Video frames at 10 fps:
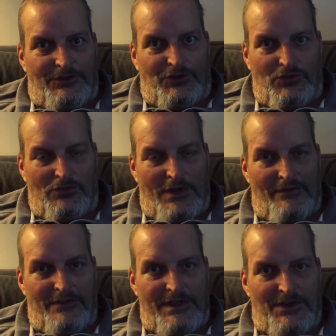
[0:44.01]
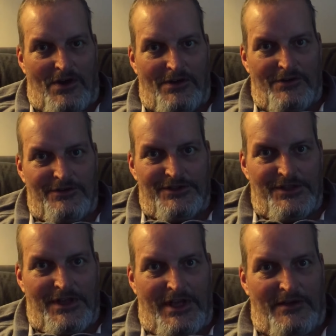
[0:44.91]
two lovely
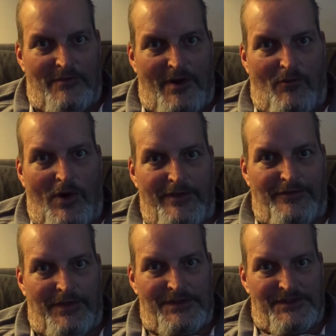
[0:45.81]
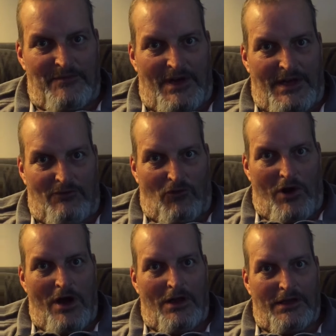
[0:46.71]
daughters, and my wife is my
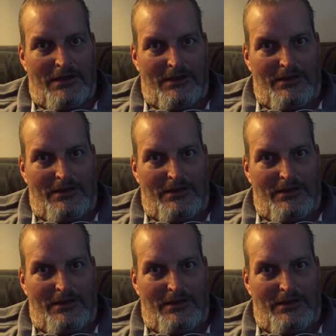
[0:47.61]
rock.